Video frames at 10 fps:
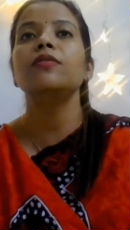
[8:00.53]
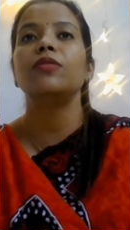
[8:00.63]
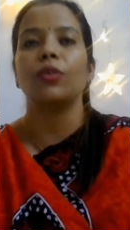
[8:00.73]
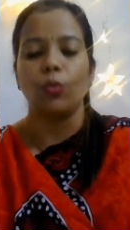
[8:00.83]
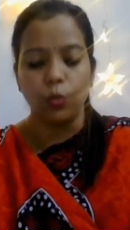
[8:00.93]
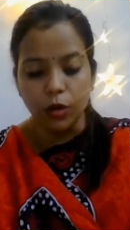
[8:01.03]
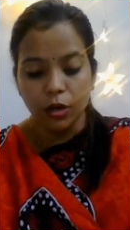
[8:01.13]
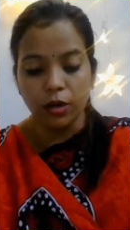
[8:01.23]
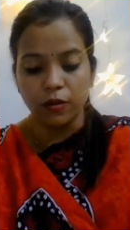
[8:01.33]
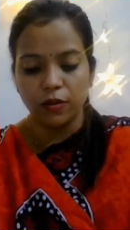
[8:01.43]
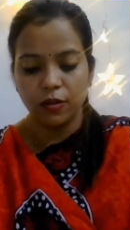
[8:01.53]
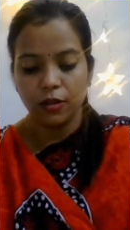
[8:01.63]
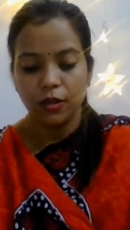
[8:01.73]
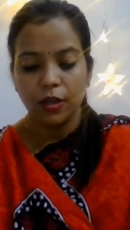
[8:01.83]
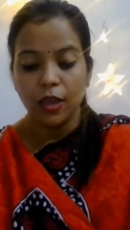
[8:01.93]
the words,
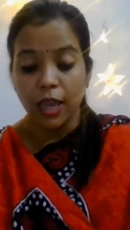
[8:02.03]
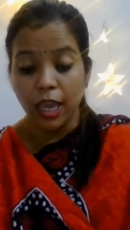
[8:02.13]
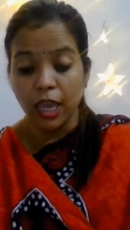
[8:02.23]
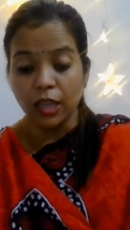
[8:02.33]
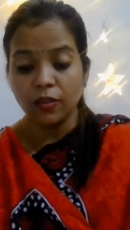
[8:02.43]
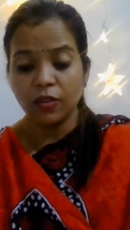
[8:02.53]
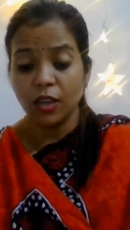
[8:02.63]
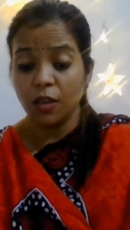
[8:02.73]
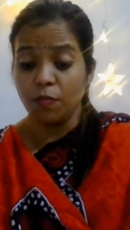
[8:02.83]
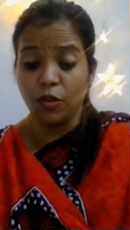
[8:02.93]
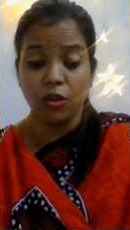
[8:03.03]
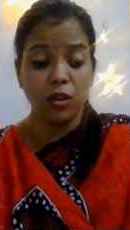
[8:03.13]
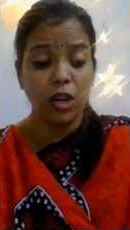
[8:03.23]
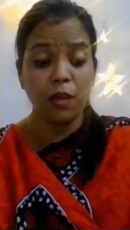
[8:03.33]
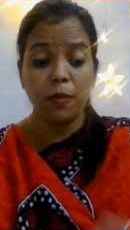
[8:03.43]
is he
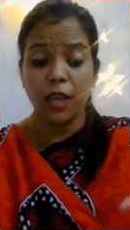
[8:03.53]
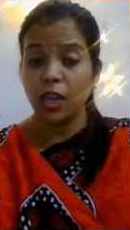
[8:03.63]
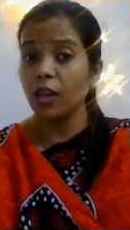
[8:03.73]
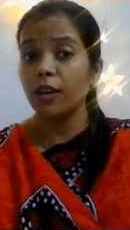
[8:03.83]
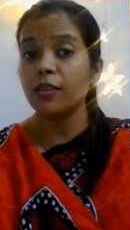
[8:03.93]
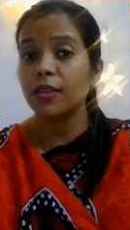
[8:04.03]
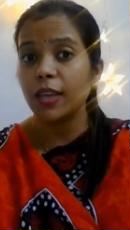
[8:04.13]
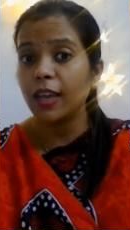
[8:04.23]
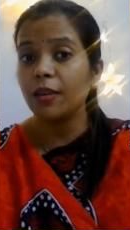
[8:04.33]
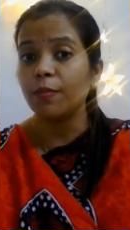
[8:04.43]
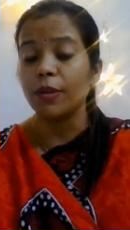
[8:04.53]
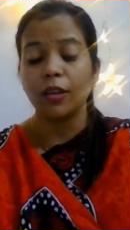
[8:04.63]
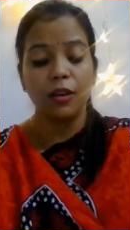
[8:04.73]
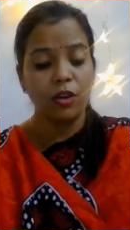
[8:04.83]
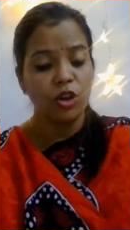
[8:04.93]
merely making a
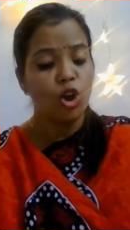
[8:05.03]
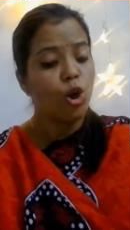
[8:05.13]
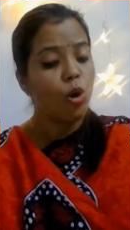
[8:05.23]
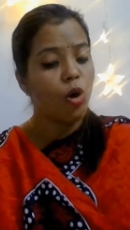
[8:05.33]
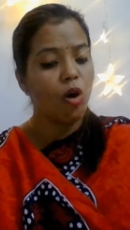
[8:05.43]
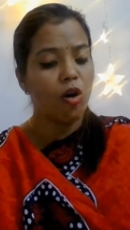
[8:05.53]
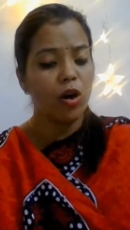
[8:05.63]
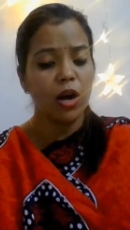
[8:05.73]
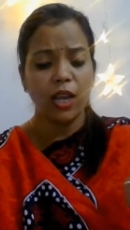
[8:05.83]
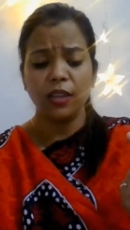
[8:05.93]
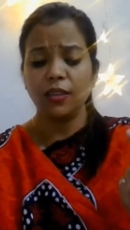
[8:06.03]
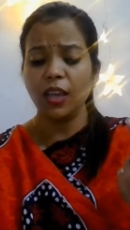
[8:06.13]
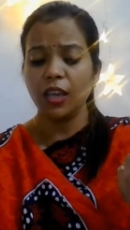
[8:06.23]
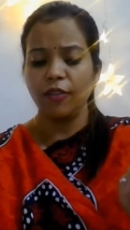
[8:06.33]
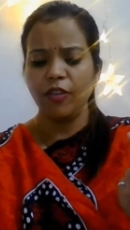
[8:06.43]
statement, or is he
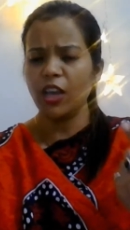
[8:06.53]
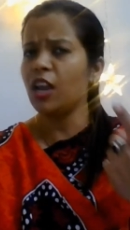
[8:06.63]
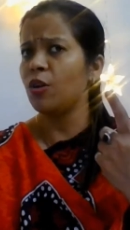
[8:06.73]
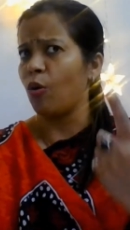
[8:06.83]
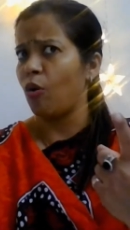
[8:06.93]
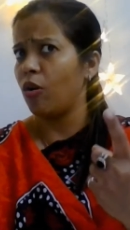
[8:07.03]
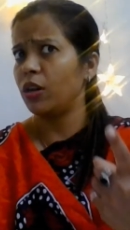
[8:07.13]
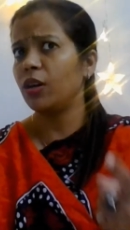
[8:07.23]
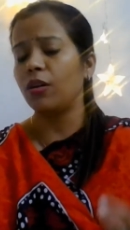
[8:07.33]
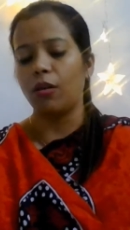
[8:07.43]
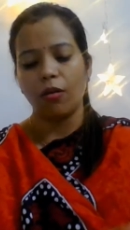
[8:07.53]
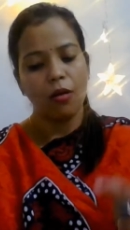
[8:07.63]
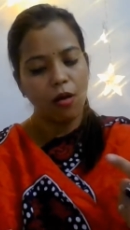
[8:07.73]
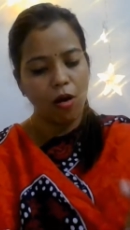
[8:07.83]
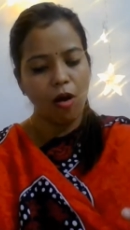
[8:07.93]
giving an order,
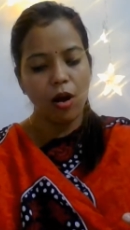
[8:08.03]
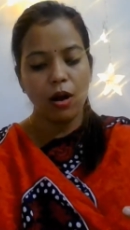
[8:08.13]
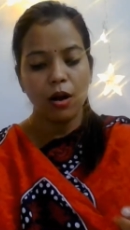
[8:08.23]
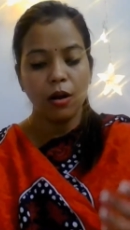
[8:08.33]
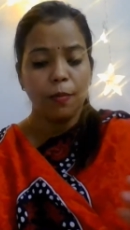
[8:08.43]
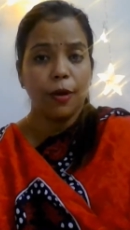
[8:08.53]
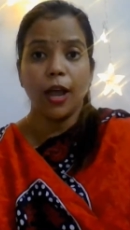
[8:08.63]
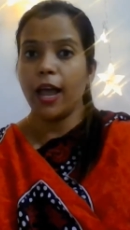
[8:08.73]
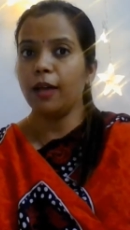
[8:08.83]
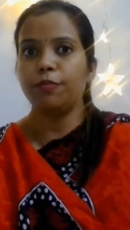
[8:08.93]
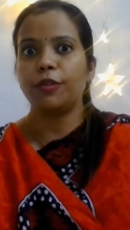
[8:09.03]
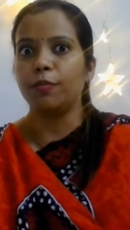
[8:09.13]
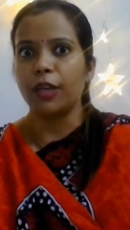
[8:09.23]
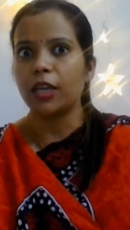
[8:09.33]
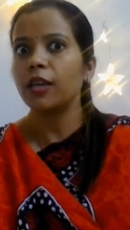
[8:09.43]
or perhaps
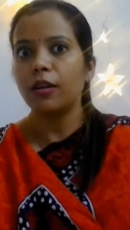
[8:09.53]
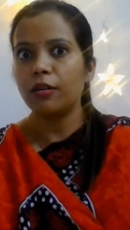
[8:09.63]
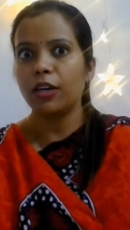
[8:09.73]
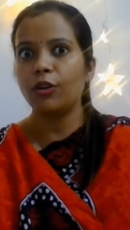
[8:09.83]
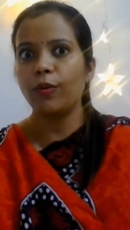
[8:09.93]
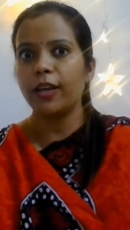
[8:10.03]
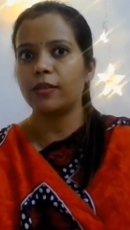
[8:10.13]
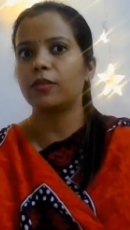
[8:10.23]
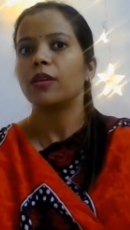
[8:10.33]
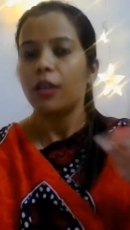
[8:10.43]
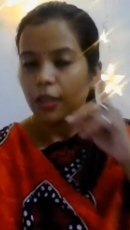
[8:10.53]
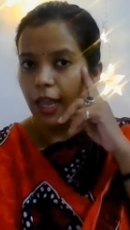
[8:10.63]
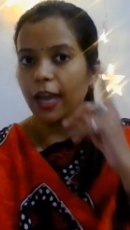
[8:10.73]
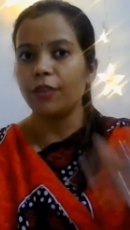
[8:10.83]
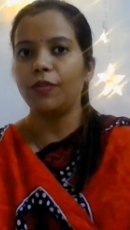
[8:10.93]
making a request?
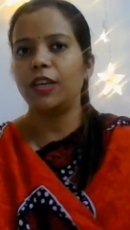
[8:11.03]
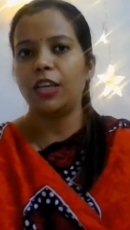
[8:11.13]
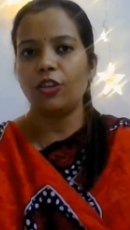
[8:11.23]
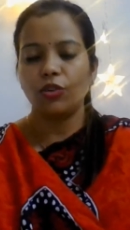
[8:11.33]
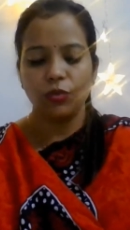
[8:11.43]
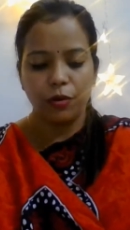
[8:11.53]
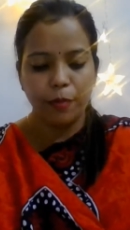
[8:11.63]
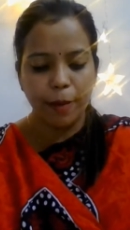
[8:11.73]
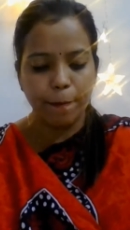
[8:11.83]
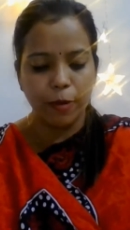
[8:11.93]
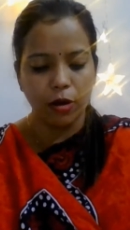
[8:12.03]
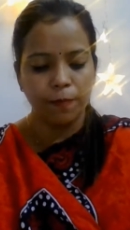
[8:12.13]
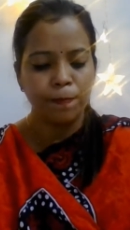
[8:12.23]
That we need to remember.